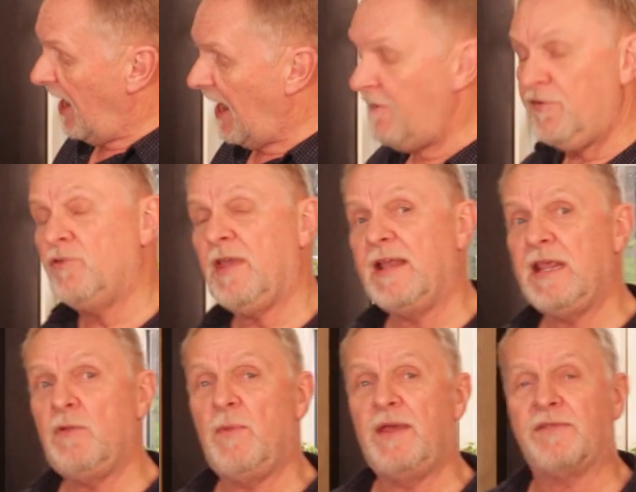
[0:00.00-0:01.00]
If you're
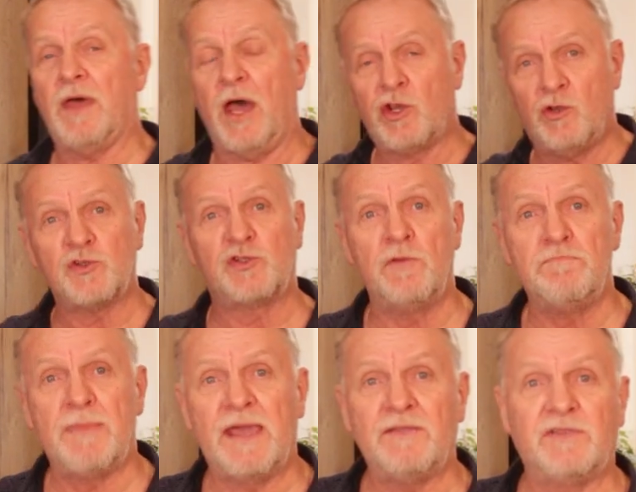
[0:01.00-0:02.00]
dealing with a
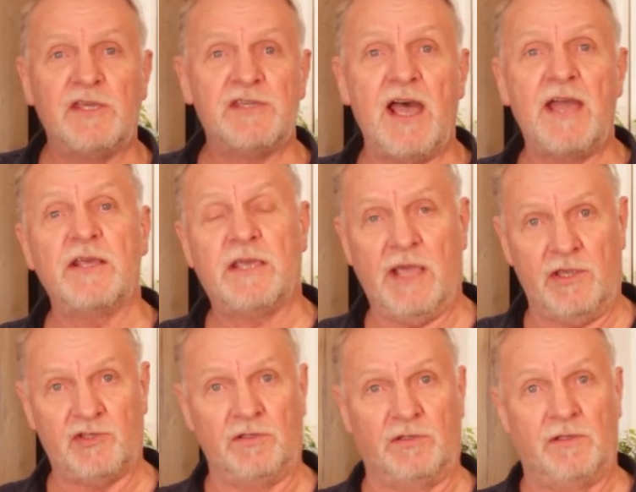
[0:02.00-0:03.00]
custom-made designer
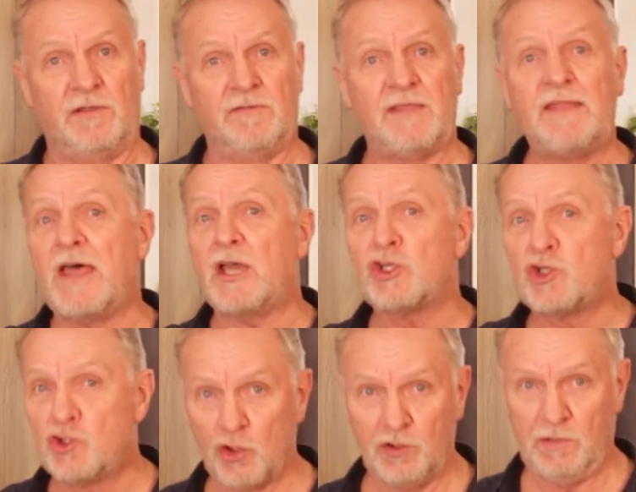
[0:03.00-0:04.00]
kitchen, then there
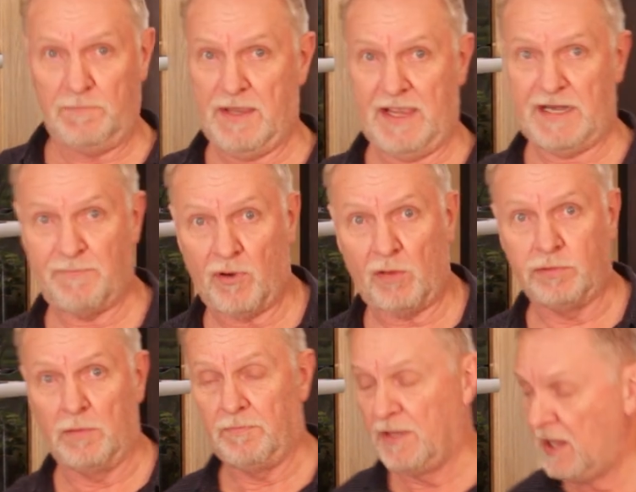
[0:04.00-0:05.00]
shouldn't be any problem.